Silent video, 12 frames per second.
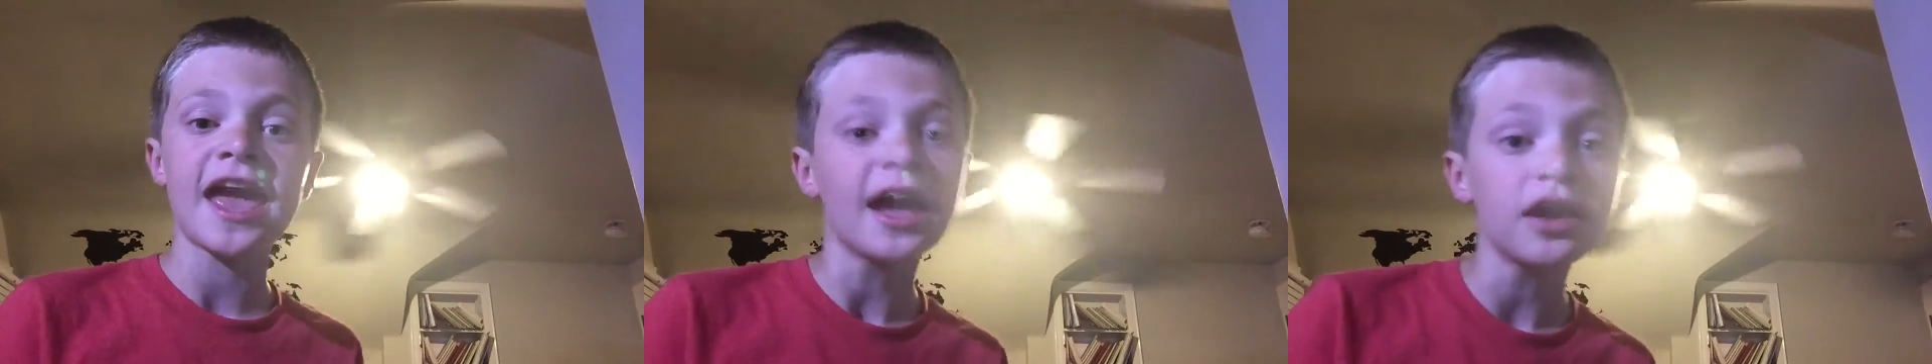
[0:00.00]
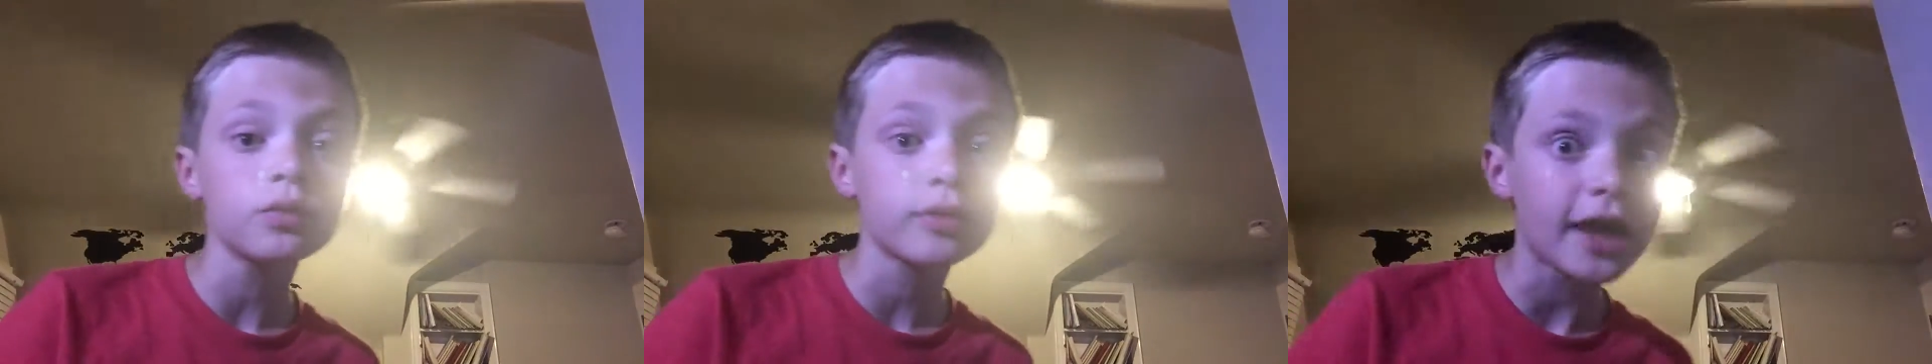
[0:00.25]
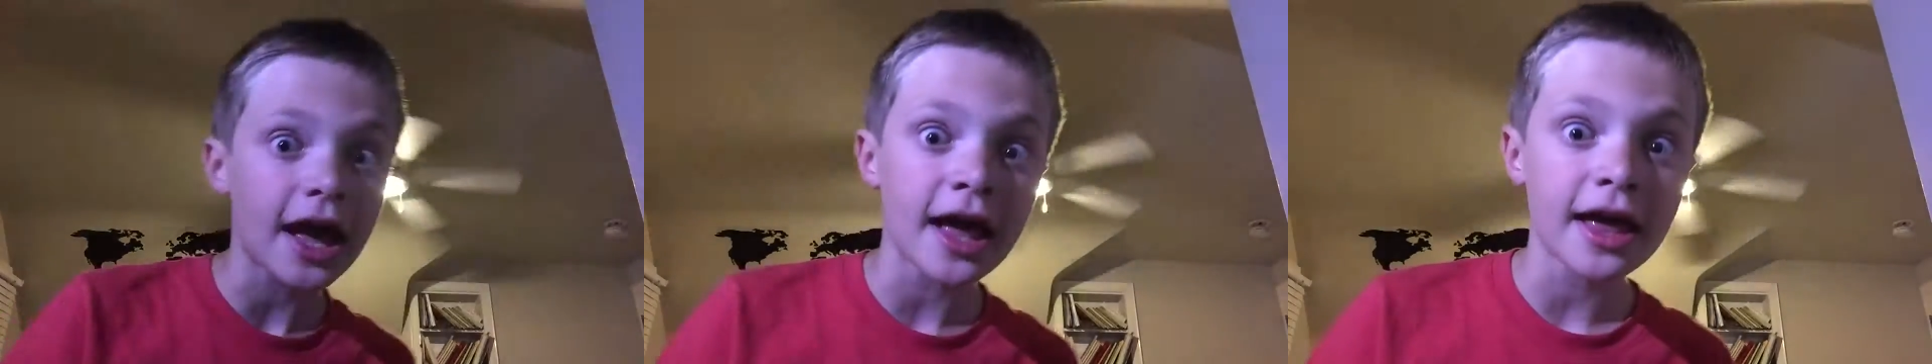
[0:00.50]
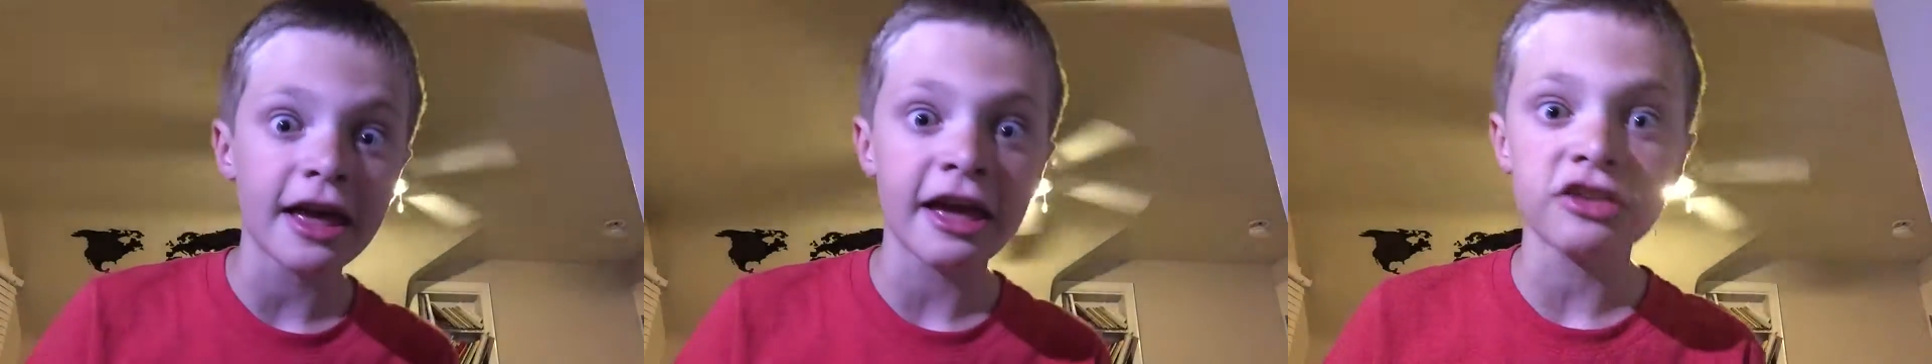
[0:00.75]
And we
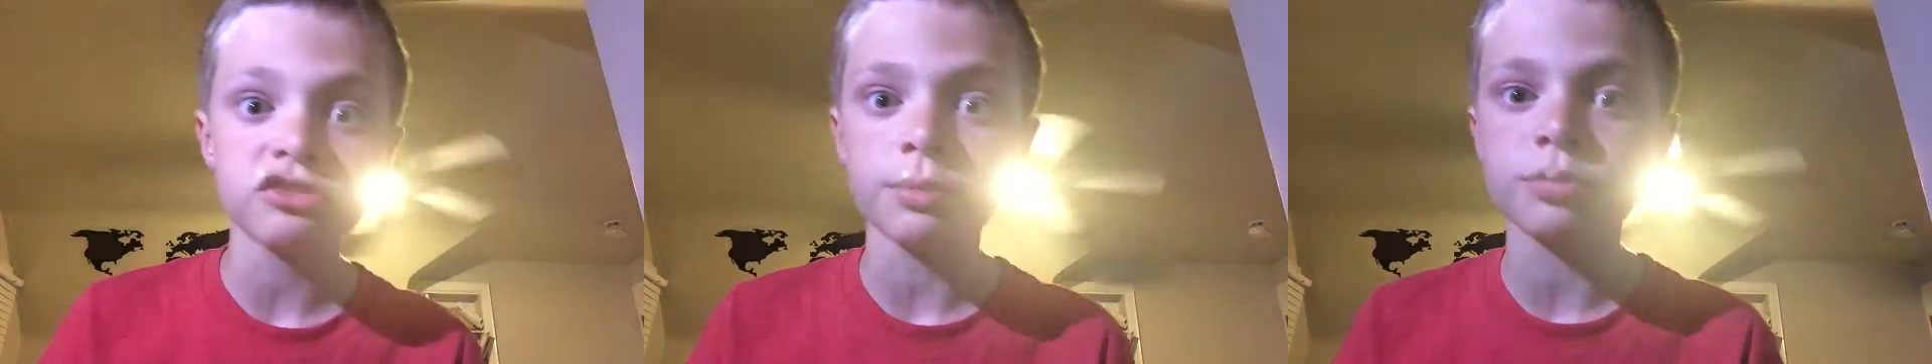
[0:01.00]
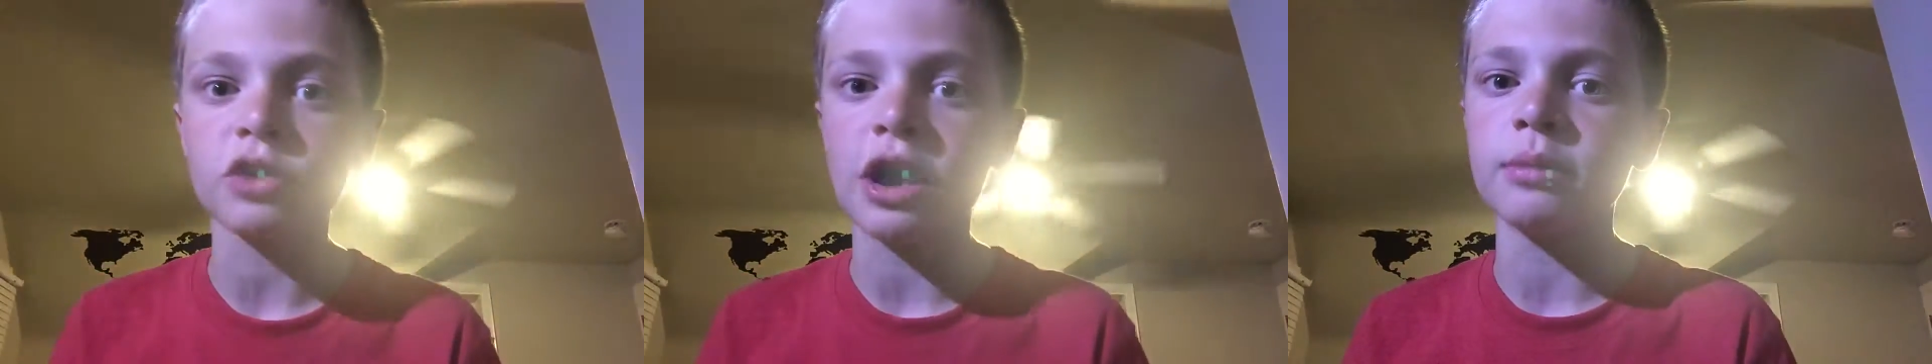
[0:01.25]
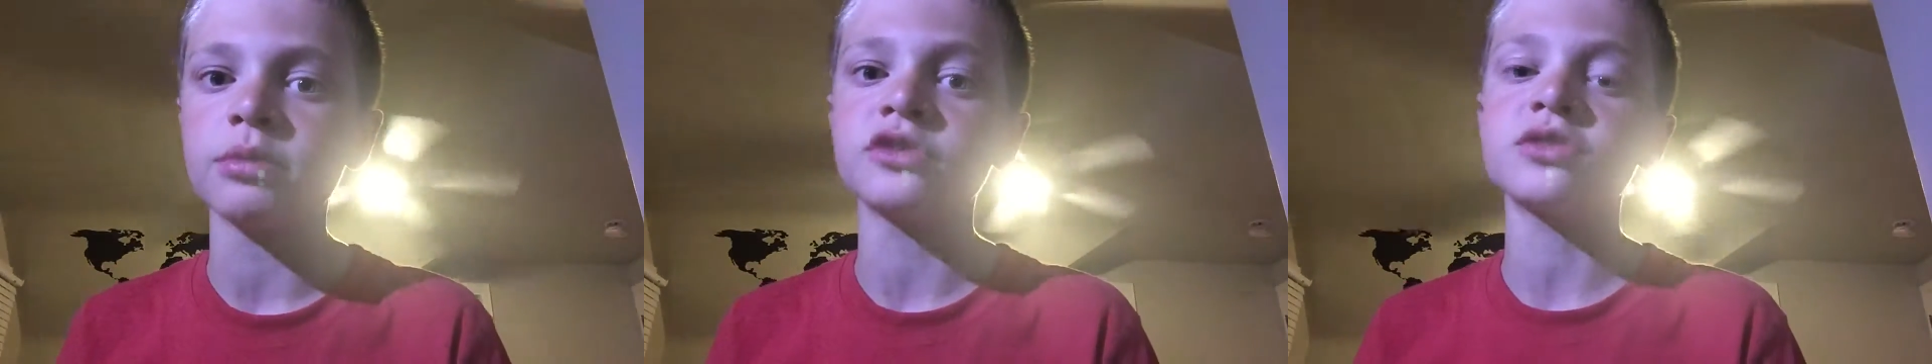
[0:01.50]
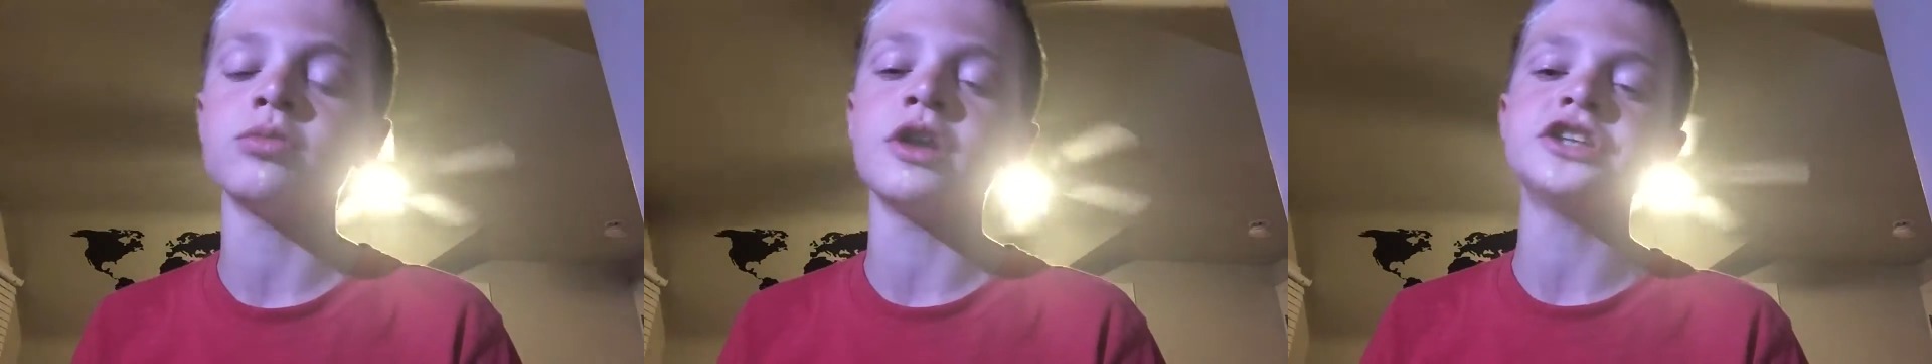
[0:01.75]
got eight
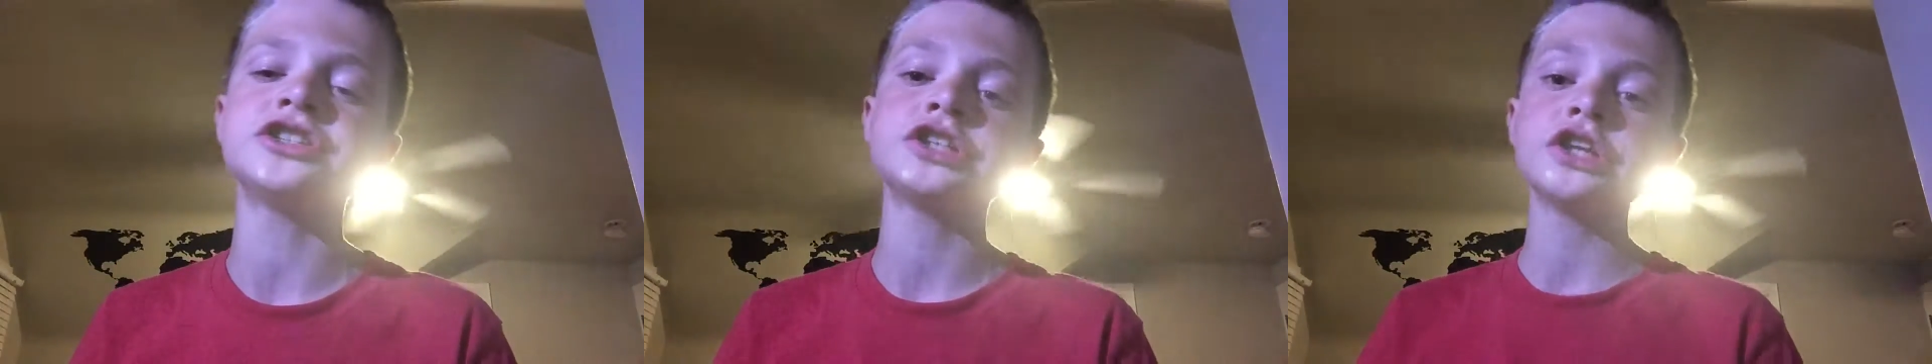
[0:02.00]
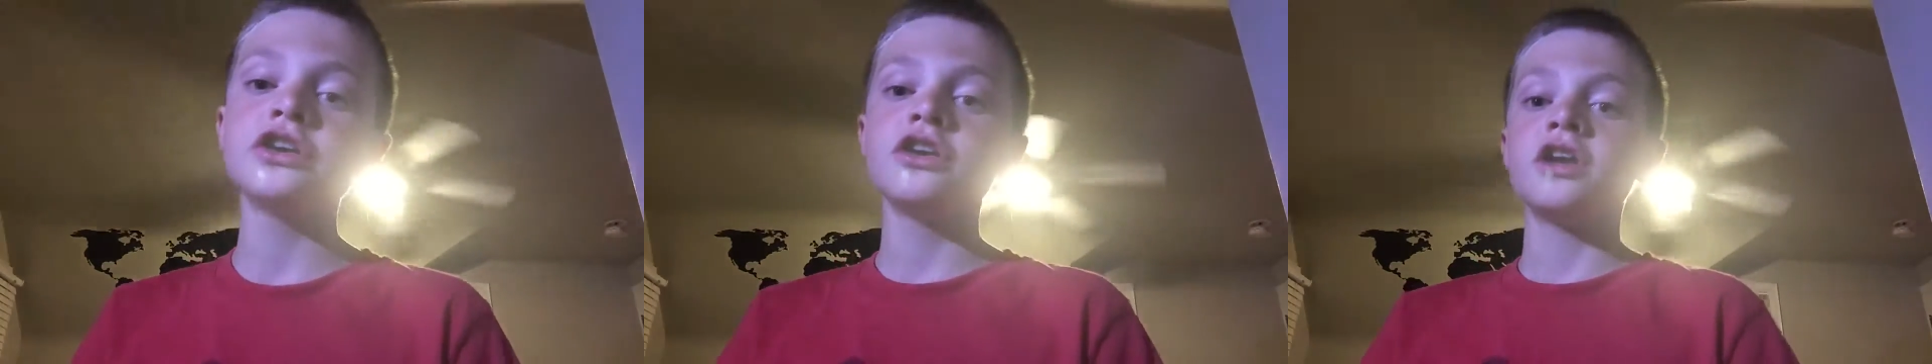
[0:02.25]
subscribers, which